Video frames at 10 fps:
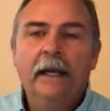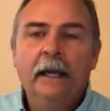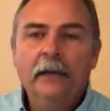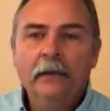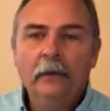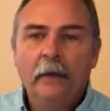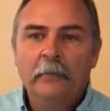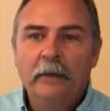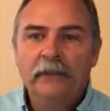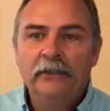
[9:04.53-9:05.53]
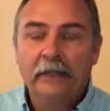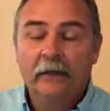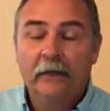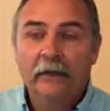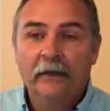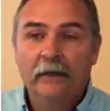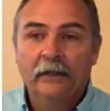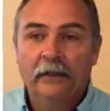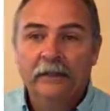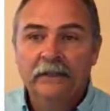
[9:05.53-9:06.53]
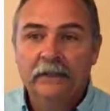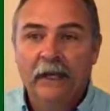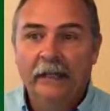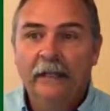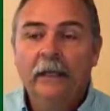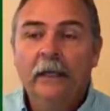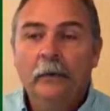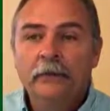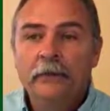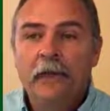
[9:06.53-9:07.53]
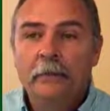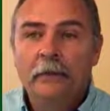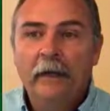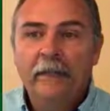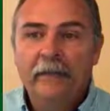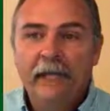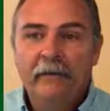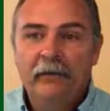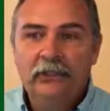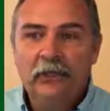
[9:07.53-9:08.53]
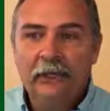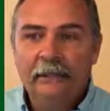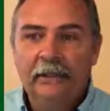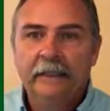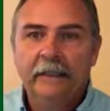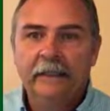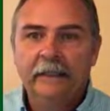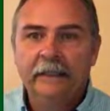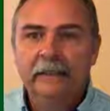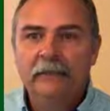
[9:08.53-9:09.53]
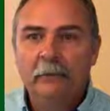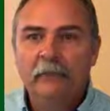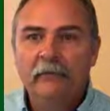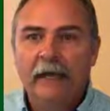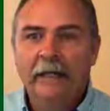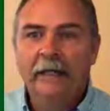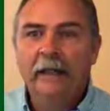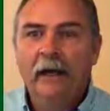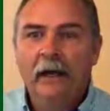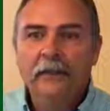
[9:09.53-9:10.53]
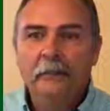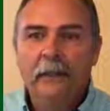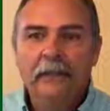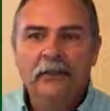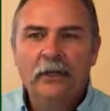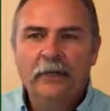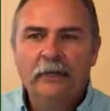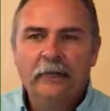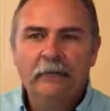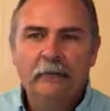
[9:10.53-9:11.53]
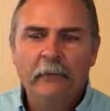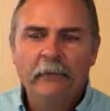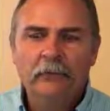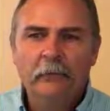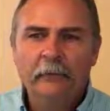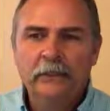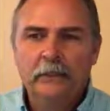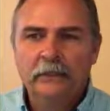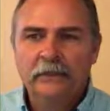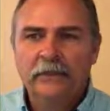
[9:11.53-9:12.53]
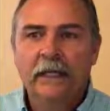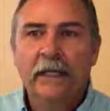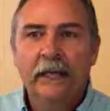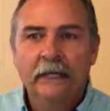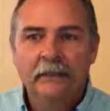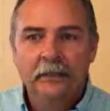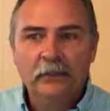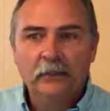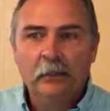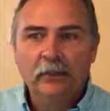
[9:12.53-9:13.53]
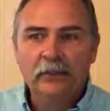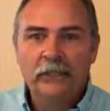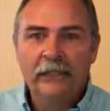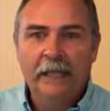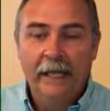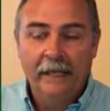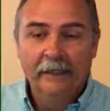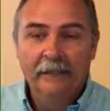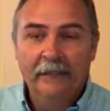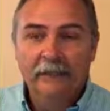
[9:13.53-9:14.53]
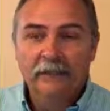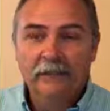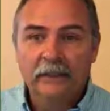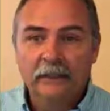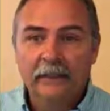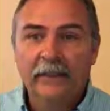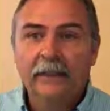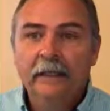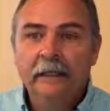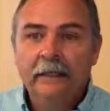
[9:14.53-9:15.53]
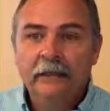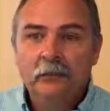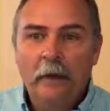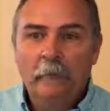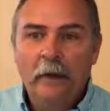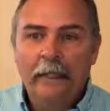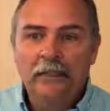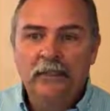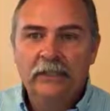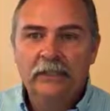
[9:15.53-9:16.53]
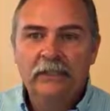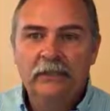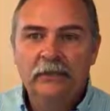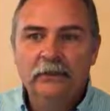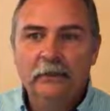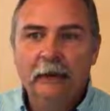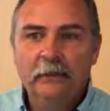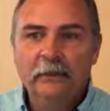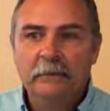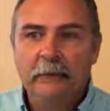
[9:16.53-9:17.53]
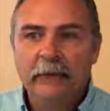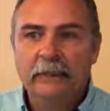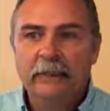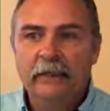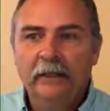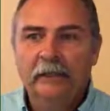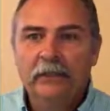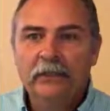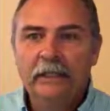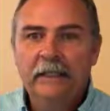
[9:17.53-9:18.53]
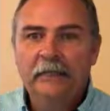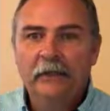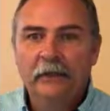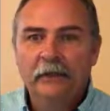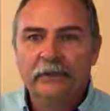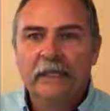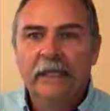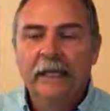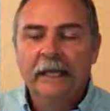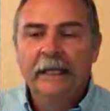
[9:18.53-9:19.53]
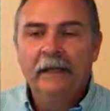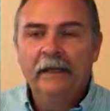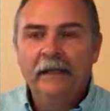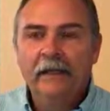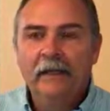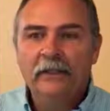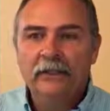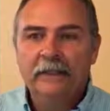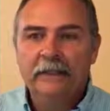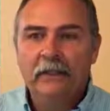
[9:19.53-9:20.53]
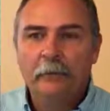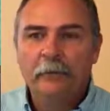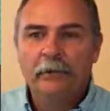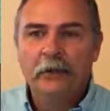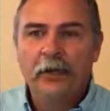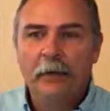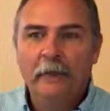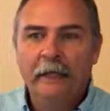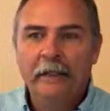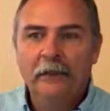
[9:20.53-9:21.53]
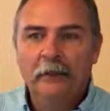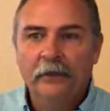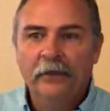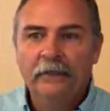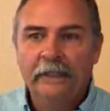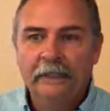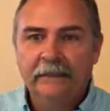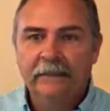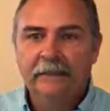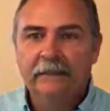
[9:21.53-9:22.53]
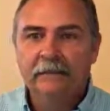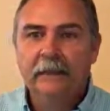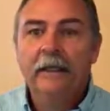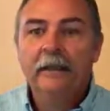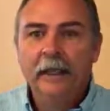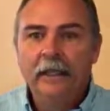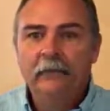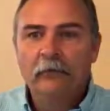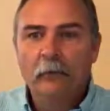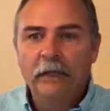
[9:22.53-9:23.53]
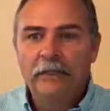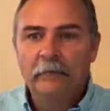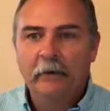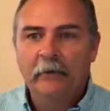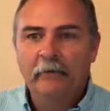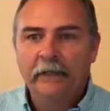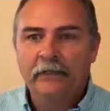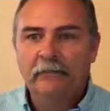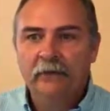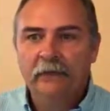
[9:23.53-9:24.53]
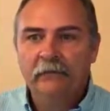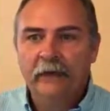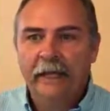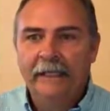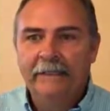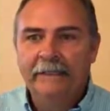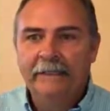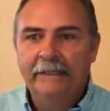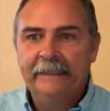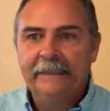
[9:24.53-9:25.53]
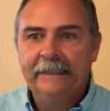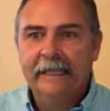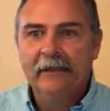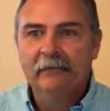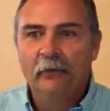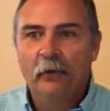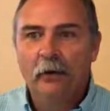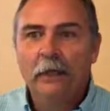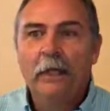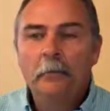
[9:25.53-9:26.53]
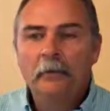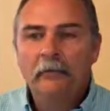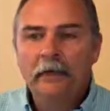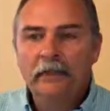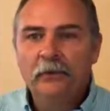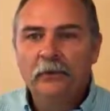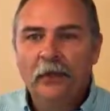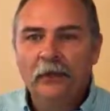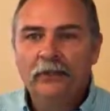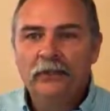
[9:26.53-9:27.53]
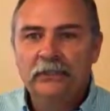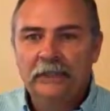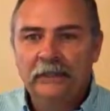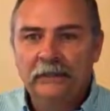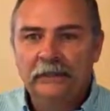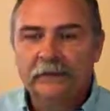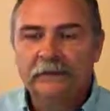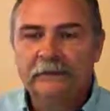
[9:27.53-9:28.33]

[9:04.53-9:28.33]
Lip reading: Another web page I created in Online Design was a copyright scavenger hunt. Links are provided on the page to other informational resources, a student worksheet, and an answer key. This web page teaches students about respecting the diversity of learners and how technology is helping to accommodate learners' needs. Thank you for watching my reflection video for AECT Standard 4 Professional Knowledge and Skills.